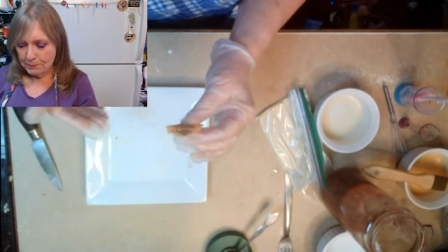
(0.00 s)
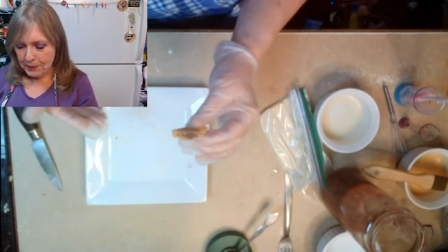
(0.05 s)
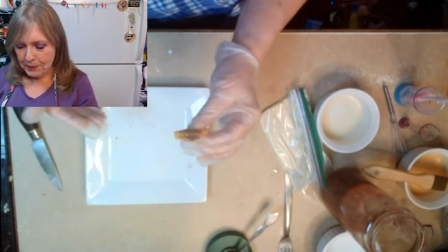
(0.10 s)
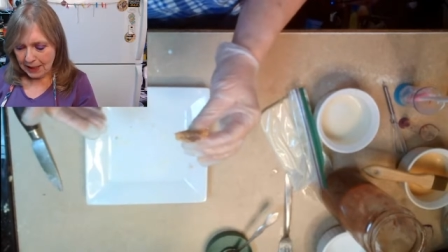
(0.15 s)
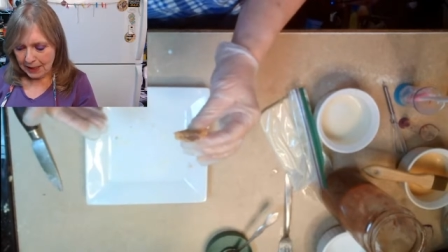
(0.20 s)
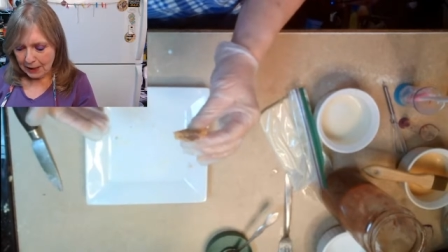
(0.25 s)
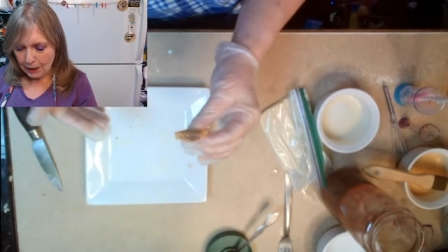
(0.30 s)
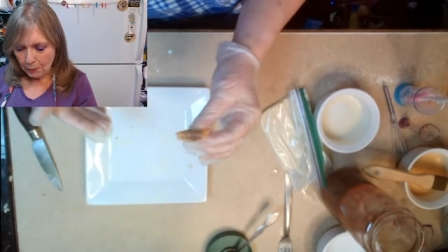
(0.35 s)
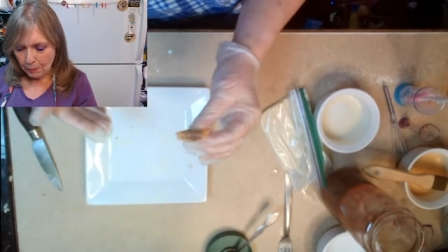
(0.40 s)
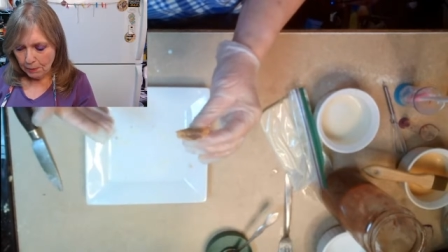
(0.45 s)

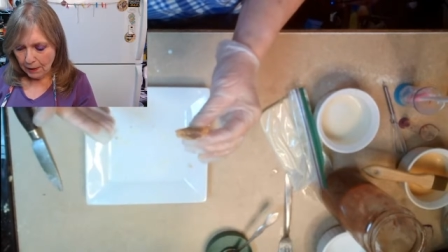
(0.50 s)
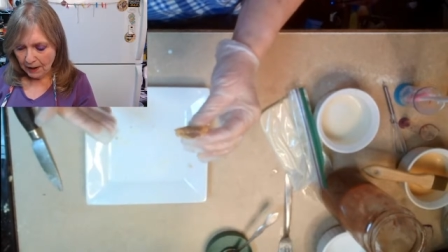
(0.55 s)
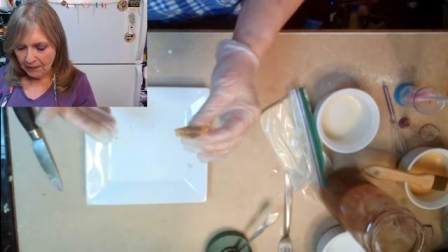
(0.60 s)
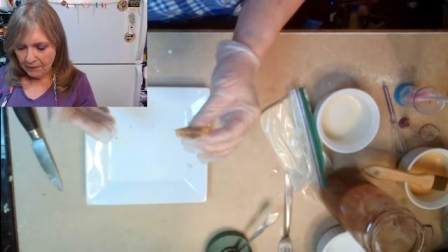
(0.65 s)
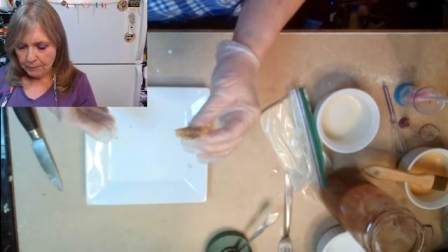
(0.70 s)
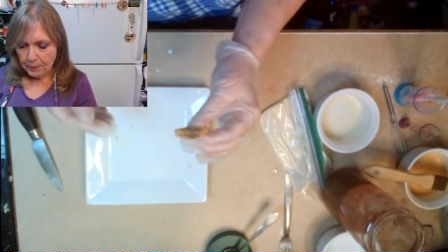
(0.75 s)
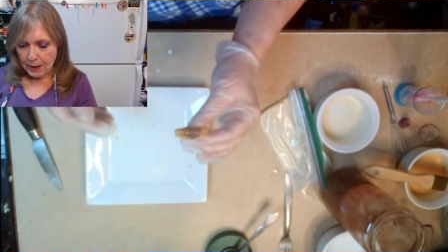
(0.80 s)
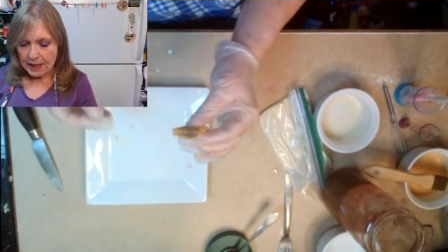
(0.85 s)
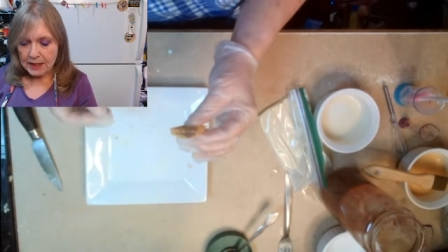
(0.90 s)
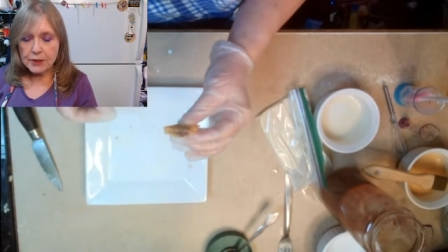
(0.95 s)
keto
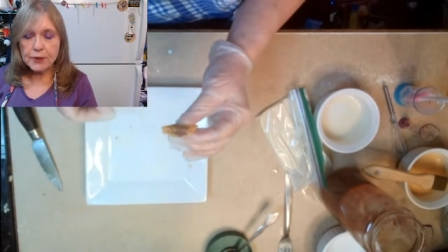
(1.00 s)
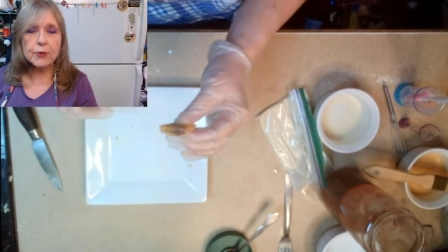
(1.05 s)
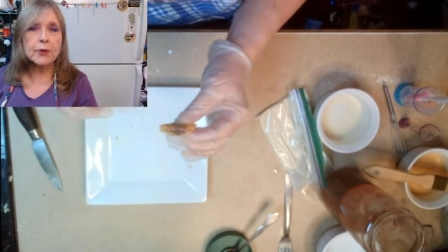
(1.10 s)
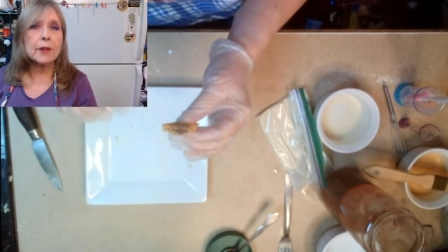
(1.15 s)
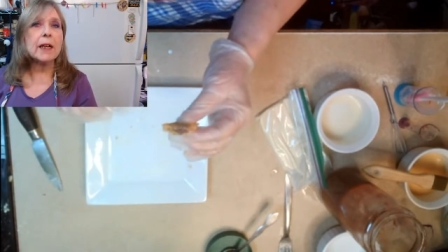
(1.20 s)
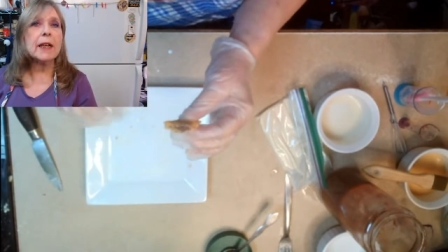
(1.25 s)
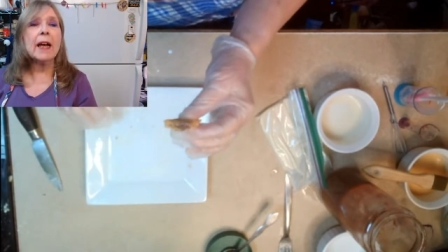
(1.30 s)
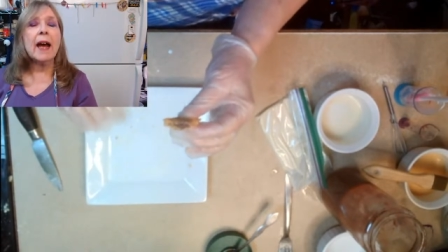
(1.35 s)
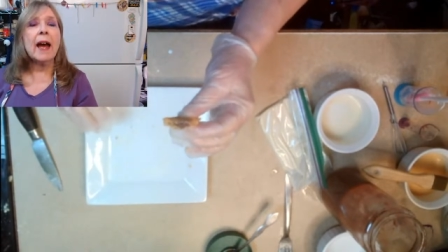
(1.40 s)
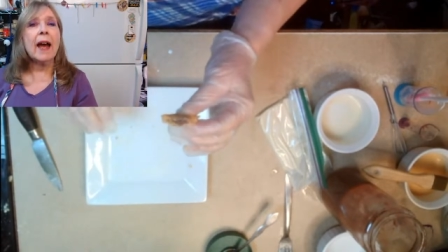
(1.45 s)
puff
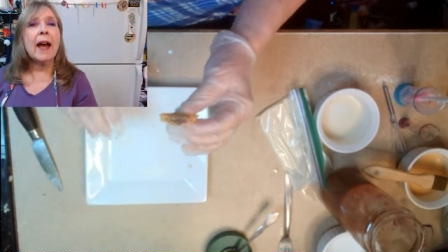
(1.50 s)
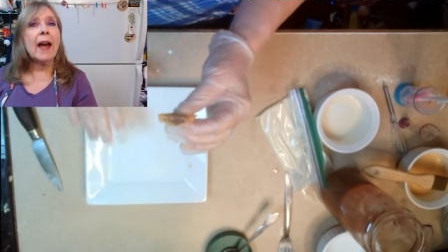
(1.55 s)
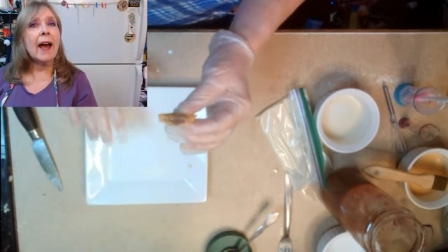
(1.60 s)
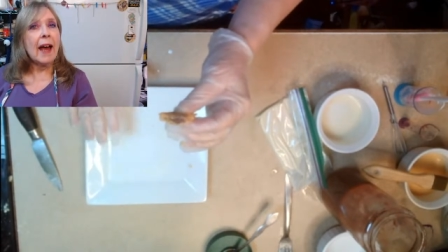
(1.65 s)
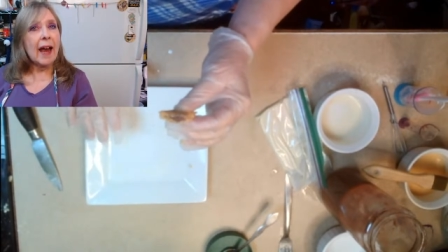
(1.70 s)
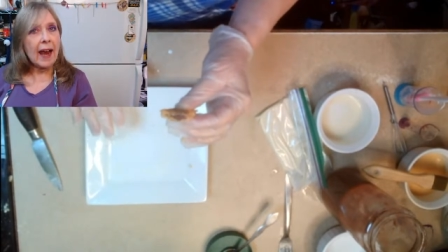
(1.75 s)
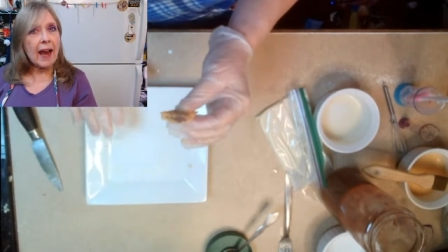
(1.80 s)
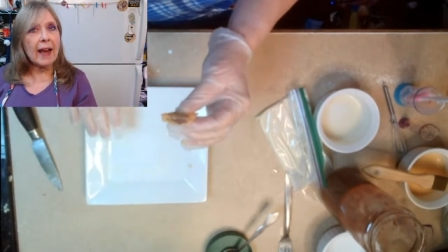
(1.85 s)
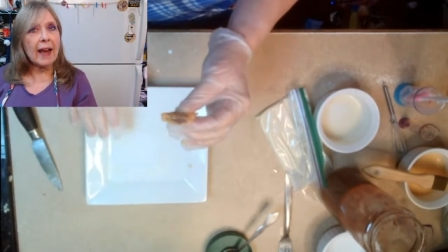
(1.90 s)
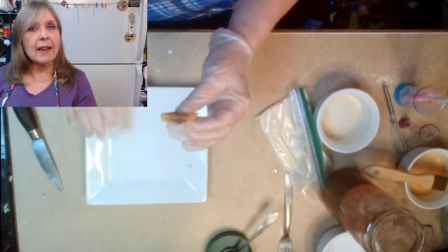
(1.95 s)
pastry
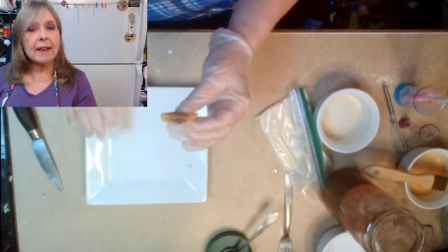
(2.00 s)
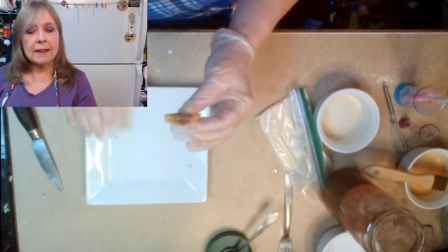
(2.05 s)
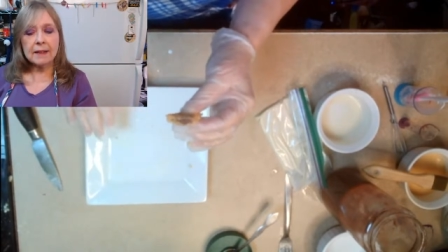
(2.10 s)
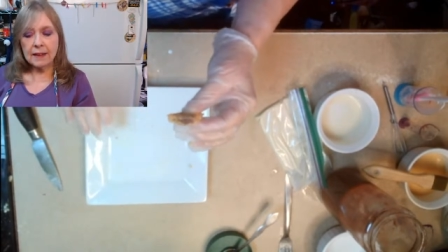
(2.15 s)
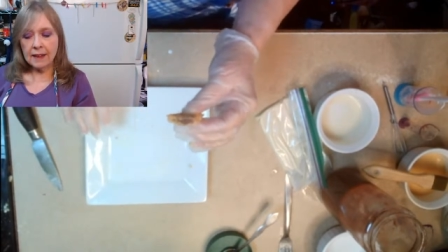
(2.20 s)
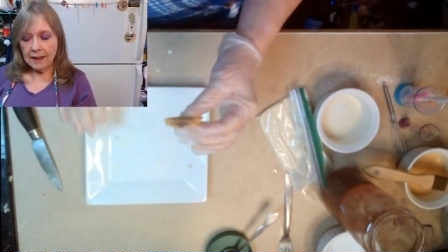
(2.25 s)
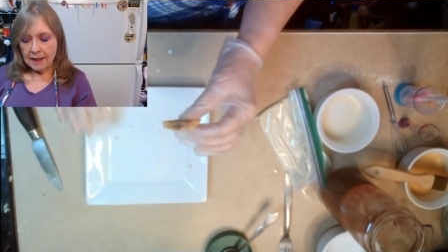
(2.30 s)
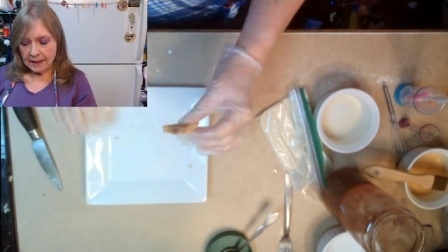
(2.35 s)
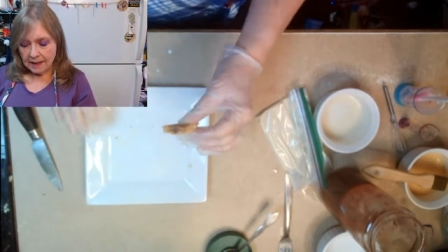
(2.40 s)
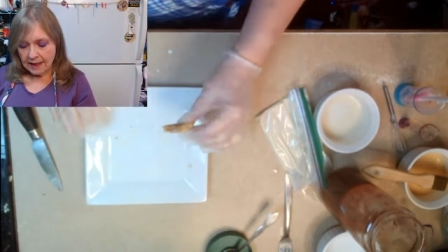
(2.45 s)

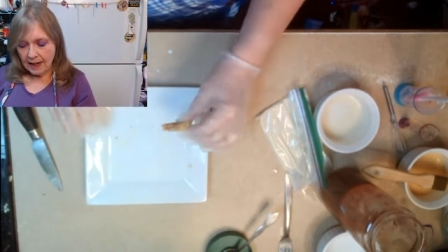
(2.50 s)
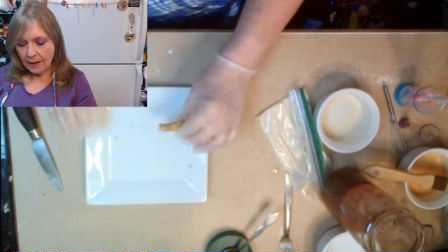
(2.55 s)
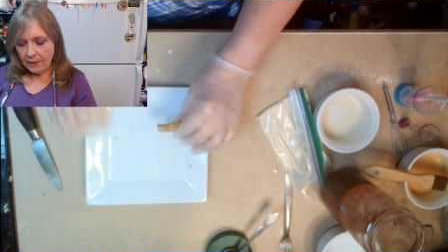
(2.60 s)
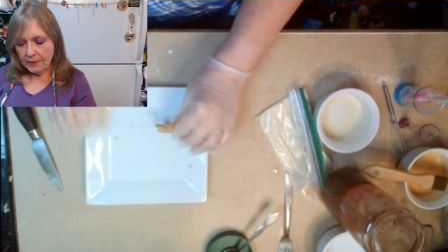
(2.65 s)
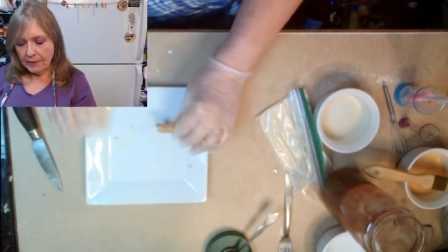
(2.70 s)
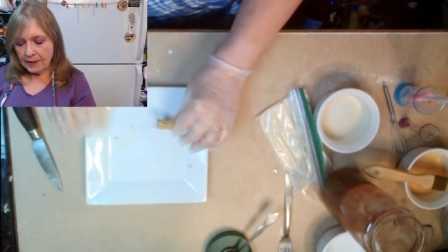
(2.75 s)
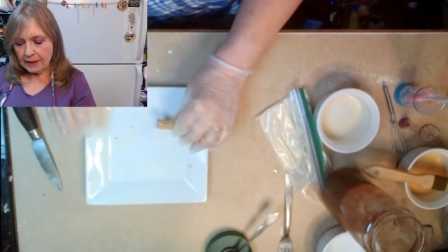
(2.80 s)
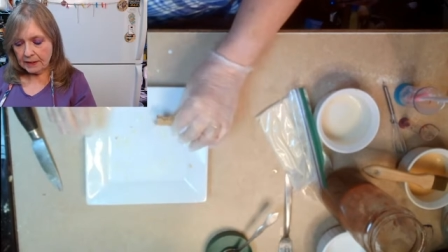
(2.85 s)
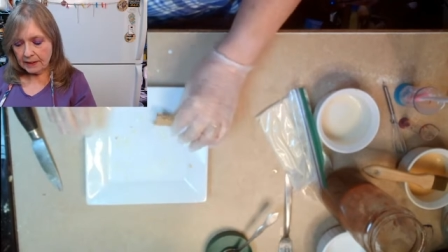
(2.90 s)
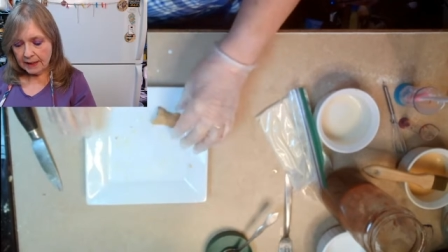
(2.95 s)
and
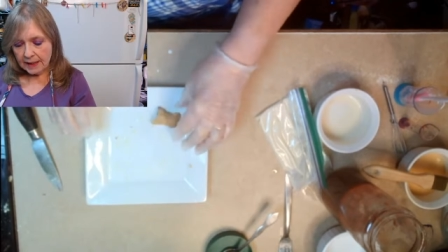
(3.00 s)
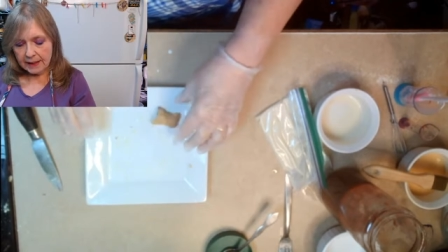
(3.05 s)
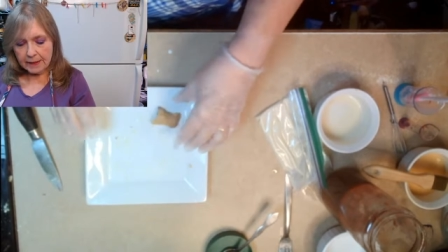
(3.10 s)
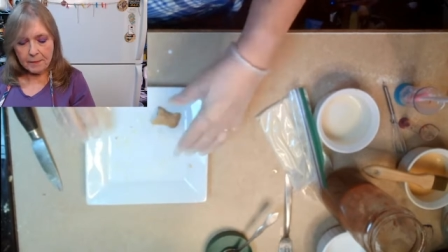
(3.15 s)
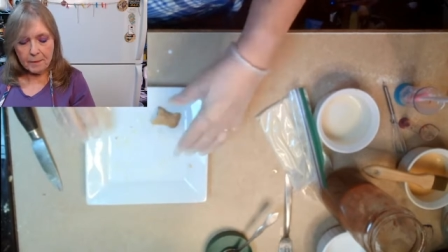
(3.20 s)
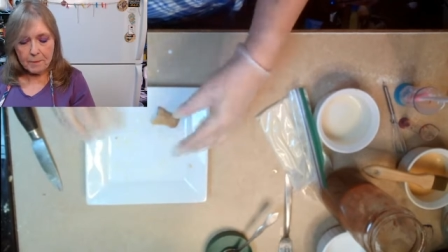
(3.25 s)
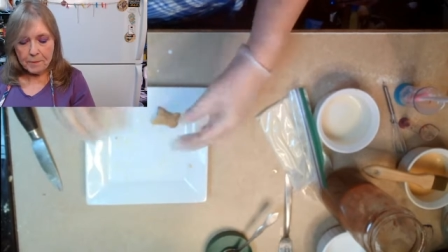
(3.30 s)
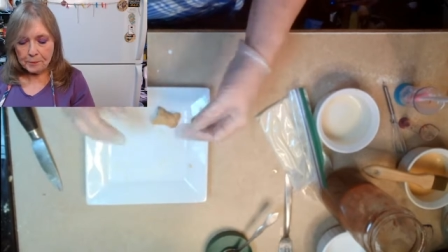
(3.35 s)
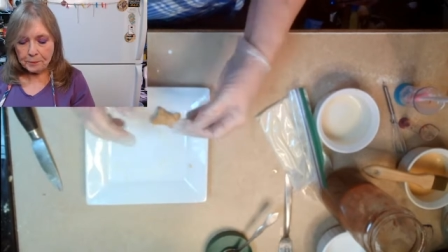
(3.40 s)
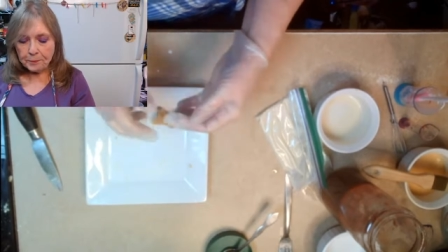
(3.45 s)

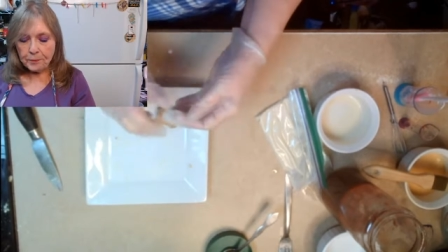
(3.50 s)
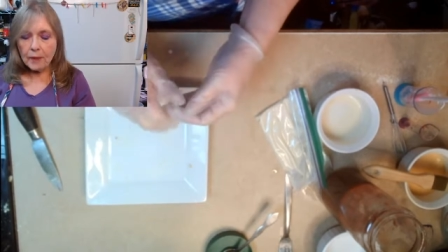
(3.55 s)
definitely